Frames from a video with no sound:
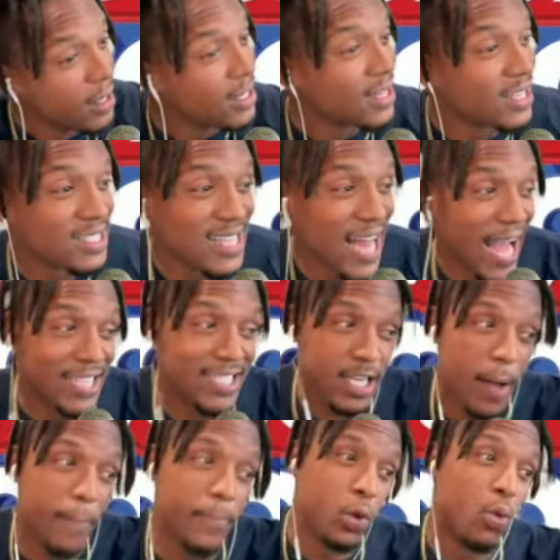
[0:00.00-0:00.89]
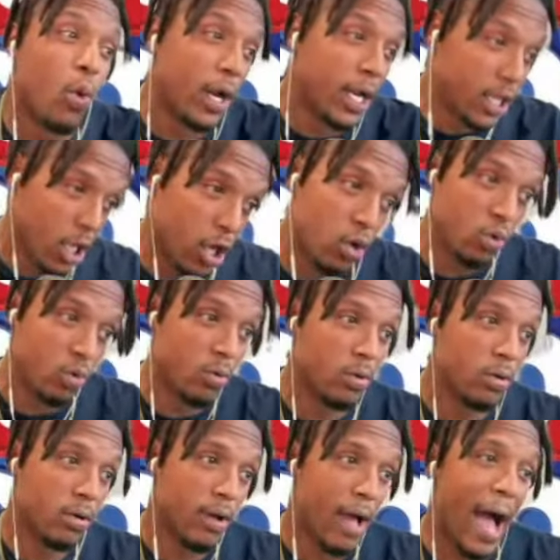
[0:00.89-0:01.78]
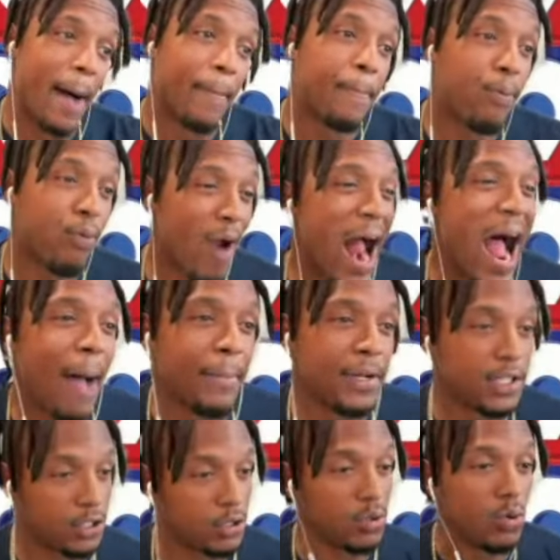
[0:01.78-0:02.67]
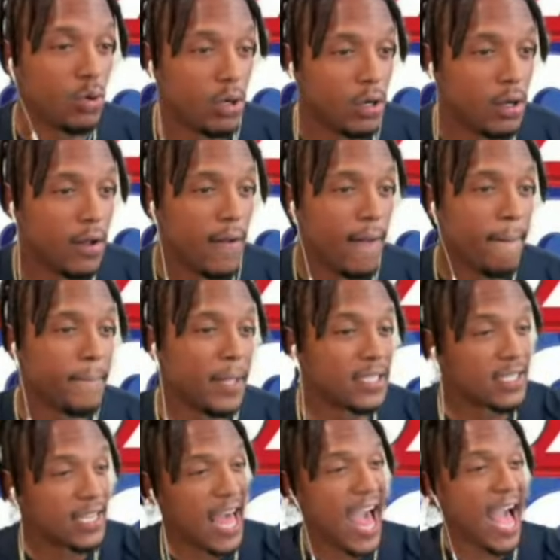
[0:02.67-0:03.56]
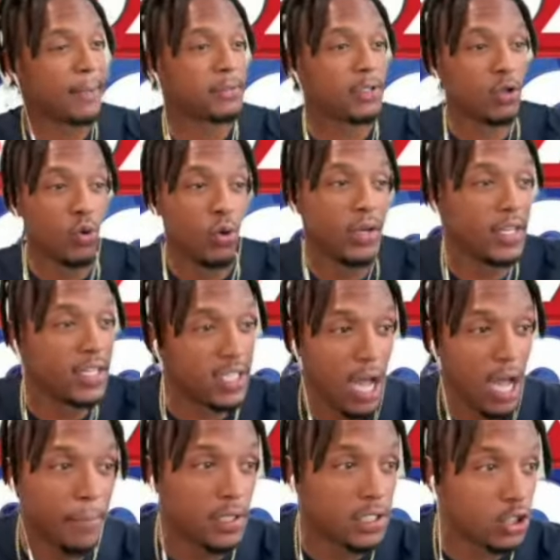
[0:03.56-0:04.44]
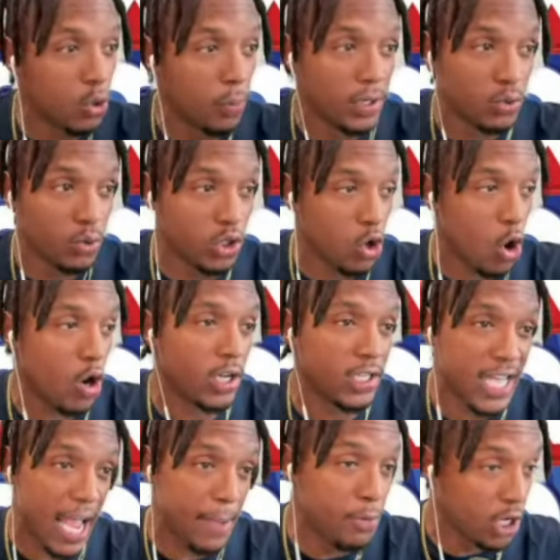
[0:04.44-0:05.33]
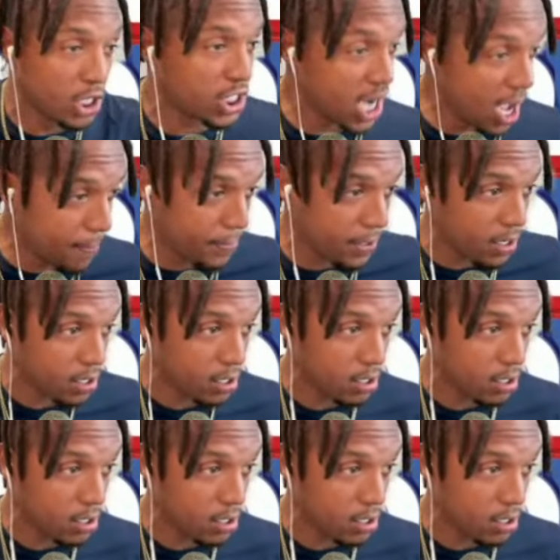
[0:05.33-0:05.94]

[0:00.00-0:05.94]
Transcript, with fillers: It's not something you want to do. I promise you, this is absolutely the dumbest, stupidest, retardedest game you could jump in.